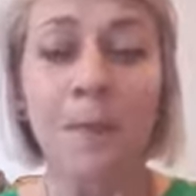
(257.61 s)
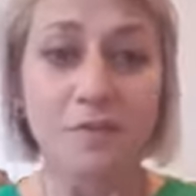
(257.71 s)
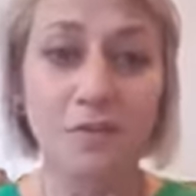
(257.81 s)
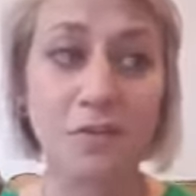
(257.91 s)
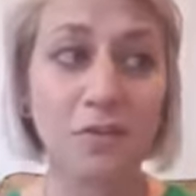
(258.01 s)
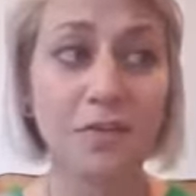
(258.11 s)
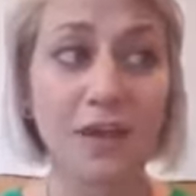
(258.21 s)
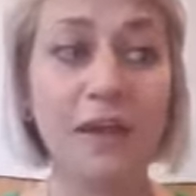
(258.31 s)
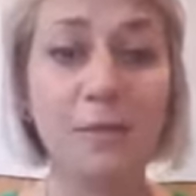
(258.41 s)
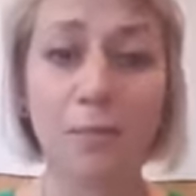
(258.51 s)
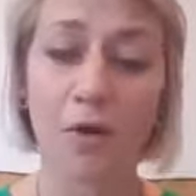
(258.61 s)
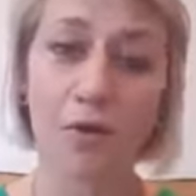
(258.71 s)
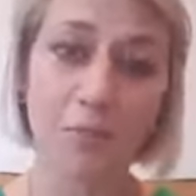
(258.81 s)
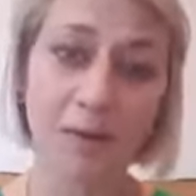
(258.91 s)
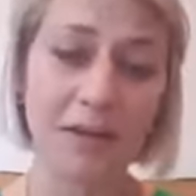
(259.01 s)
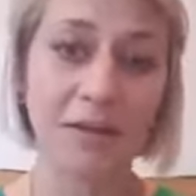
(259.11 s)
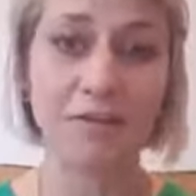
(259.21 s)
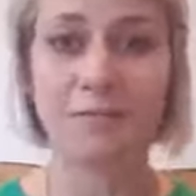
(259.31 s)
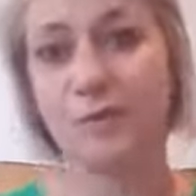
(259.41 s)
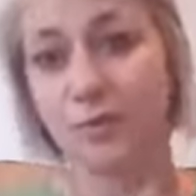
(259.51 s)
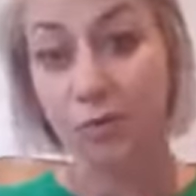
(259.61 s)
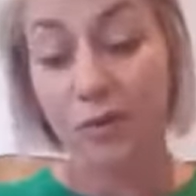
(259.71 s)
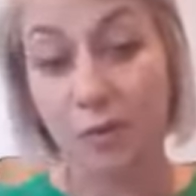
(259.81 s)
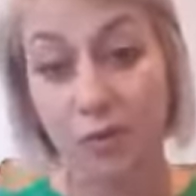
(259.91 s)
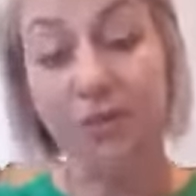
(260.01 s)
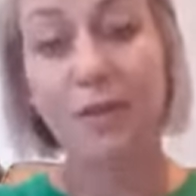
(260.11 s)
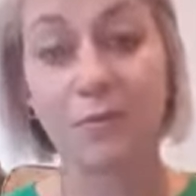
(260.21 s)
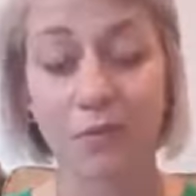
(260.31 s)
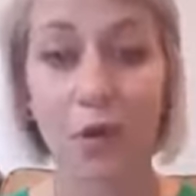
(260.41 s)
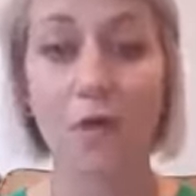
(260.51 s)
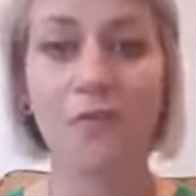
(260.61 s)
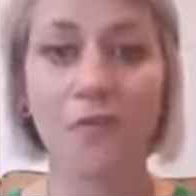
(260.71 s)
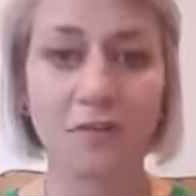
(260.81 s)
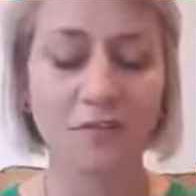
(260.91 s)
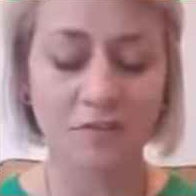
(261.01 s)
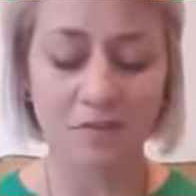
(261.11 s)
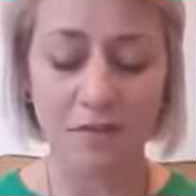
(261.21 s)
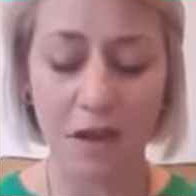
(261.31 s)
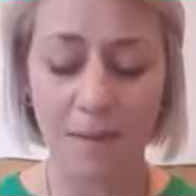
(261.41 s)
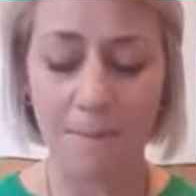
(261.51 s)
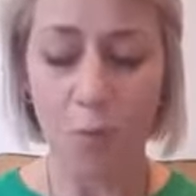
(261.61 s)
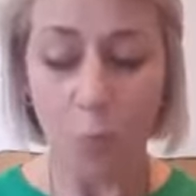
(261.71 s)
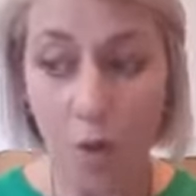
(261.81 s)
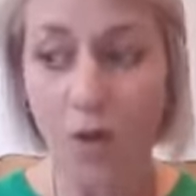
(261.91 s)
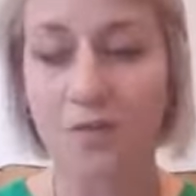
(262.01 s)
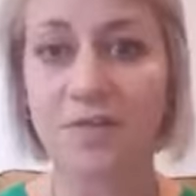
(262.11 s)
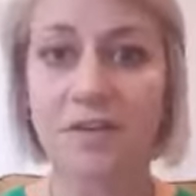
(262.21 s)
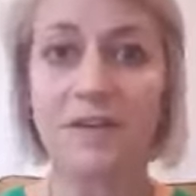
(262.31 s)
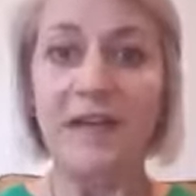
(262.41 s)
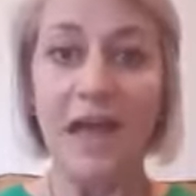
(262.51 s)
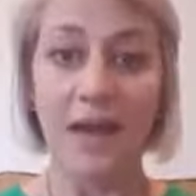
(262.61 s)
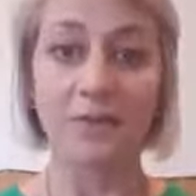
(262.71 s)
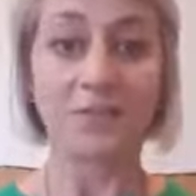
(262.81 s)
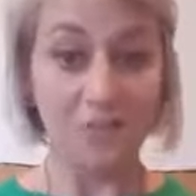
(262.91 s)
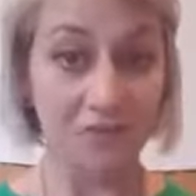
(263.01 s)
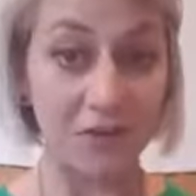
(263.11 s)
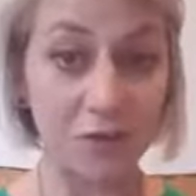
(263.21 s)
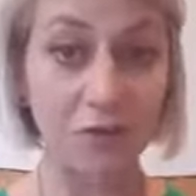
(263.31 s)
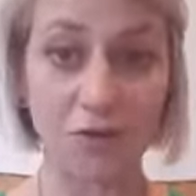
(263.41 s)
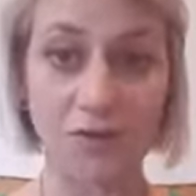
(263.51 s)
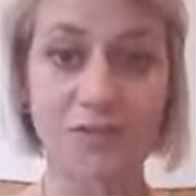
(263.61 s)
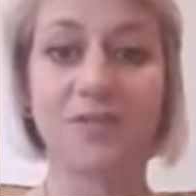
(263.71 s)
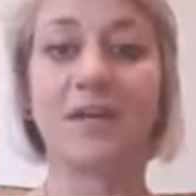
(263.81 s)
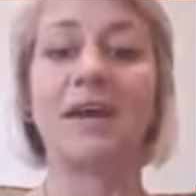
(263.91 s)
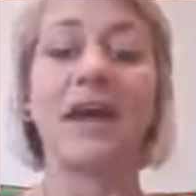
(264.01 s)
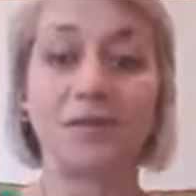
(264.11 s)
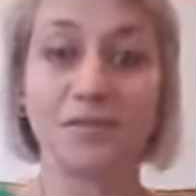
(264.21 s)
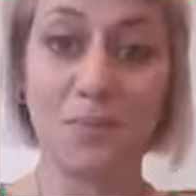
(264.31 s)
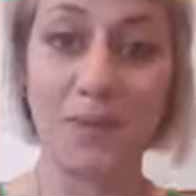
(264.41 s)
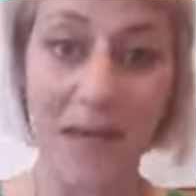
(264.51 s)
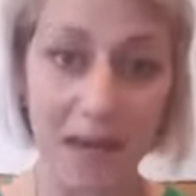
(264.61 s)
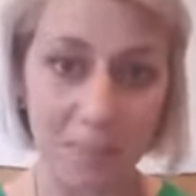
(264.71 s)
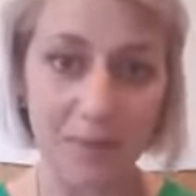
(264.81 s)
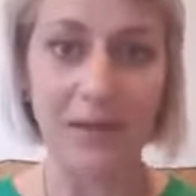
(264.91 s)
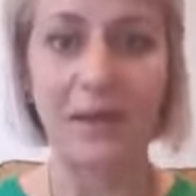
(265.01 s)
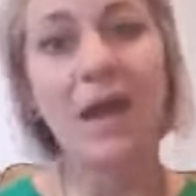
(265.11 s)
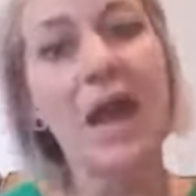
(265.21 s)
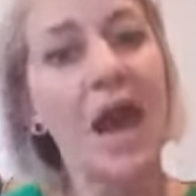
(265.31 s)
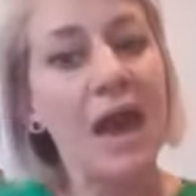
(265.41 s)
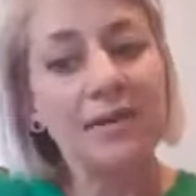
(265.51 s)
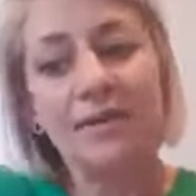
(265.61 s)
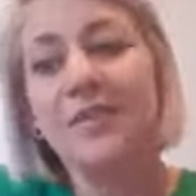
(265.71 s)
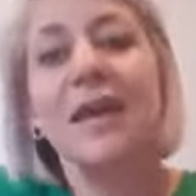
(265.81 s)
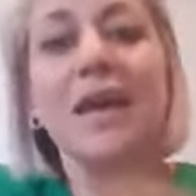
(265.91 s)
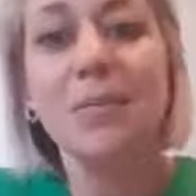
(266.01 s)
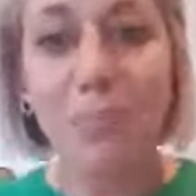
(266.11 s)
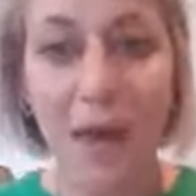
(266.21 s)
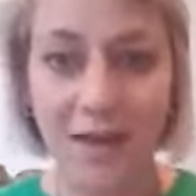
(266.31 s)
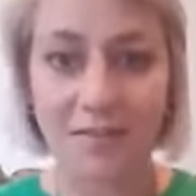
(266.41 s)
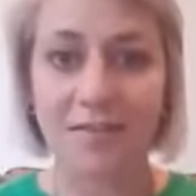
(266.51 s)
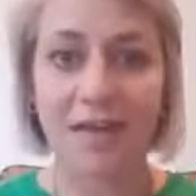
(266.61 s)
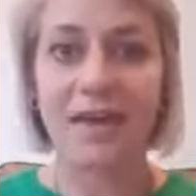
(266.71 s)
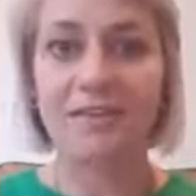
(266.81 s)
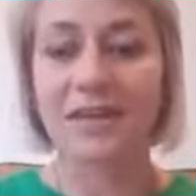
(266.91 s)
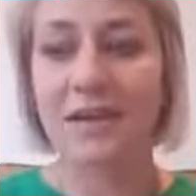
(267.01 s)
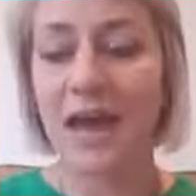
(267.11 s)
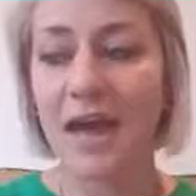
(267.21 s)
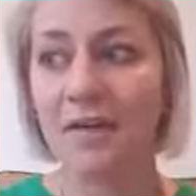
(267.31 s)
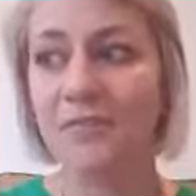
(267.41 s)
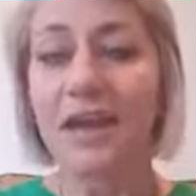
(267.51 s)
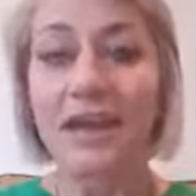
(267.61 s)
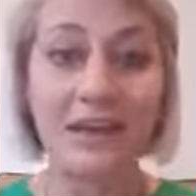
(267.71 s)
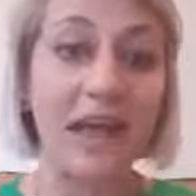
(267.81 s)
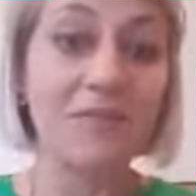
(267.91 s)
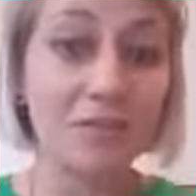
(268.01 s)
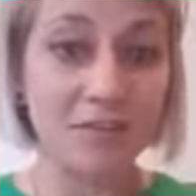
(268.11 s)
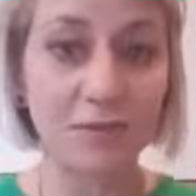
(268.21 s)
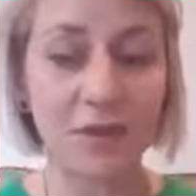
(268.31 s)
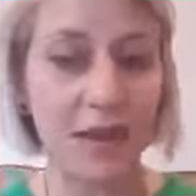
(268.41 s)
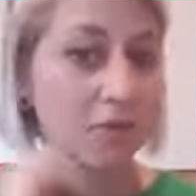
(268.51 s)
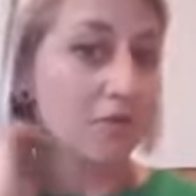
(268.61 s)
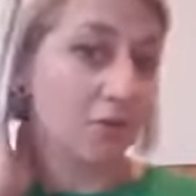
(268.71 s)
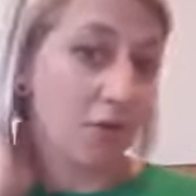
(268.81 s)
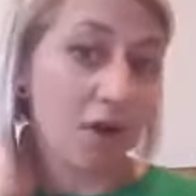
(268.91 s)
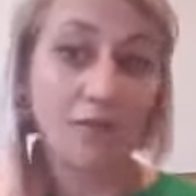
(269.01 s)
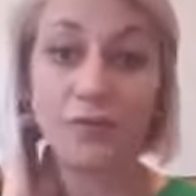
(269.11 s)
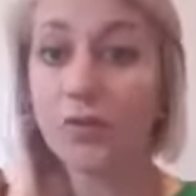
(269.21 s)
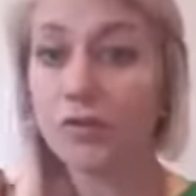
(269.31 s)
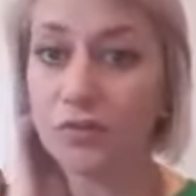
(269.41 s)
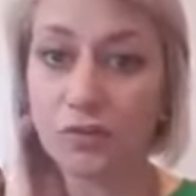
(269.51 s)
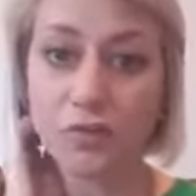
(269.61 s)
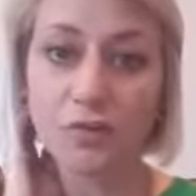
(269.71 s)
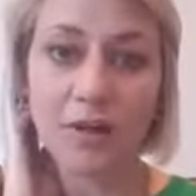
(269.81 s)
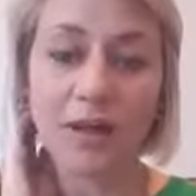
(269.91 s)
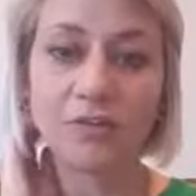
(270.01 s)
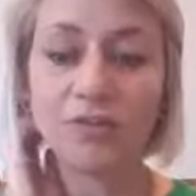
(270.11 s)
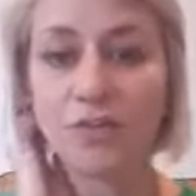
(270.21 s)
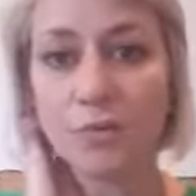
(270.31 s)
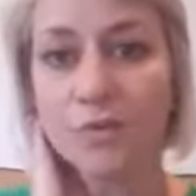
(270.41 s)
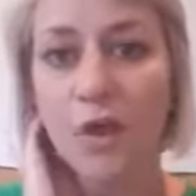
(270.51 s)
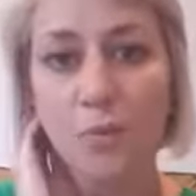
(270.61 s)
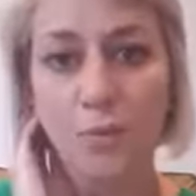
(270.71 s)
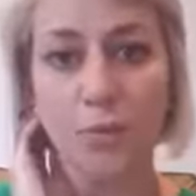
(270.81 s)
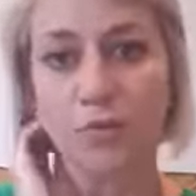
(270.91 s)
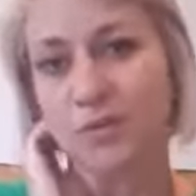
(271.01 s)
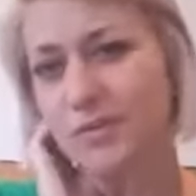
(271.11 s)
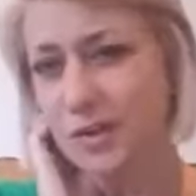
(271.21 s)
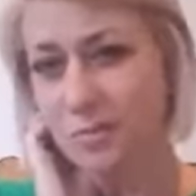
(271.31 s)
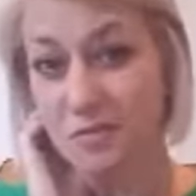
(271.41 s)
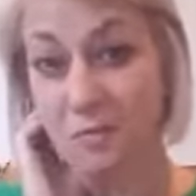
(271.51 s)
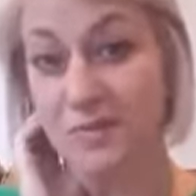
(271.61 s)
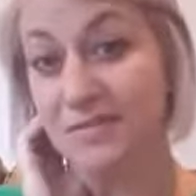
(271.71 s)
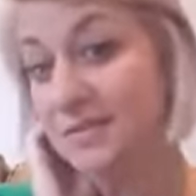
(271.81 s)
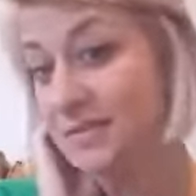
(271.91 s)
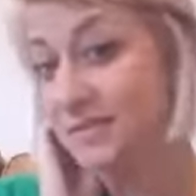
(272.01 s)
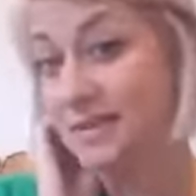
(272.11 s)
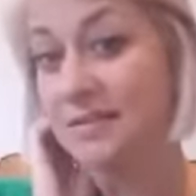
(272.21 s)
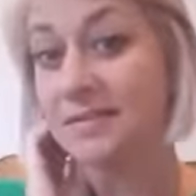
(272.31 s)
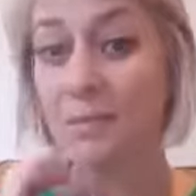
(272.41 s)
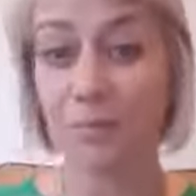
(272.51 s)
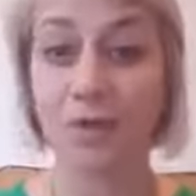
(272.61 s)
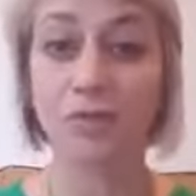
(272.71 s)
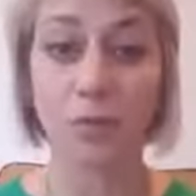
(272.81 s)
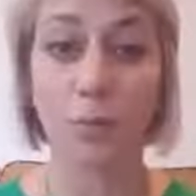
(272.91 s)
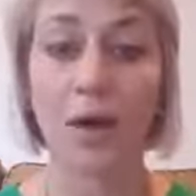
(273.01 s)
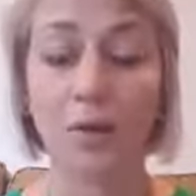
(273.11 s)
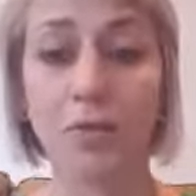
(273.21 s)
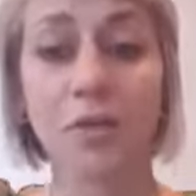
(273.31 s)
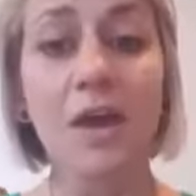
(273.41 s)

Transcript: So the theme of my keynote speech, or the theme of the conference, was how to feel good and how to be happy, and the impact that that is going to have in every single area of your life, not just in your relationships, but also in terms of business success and monetary wealth.